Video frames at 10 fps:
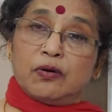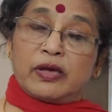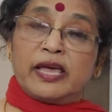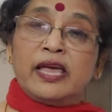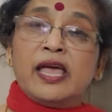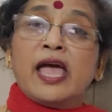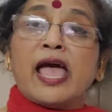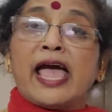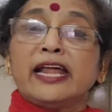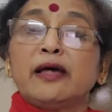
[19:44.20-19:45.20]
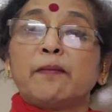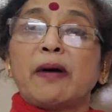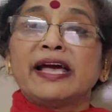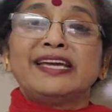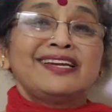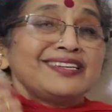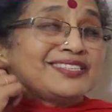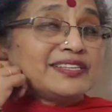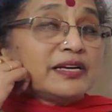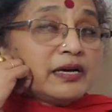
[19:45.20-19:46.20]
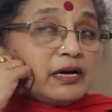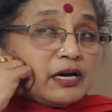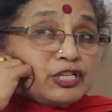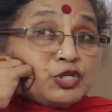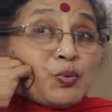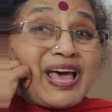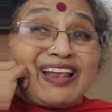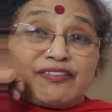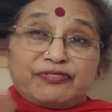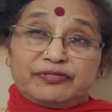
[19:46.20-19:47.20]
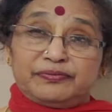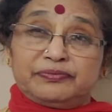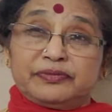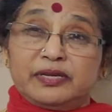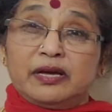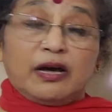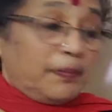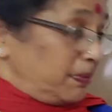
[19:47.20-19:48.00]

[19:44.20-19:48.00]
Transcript: okay, and a -12. A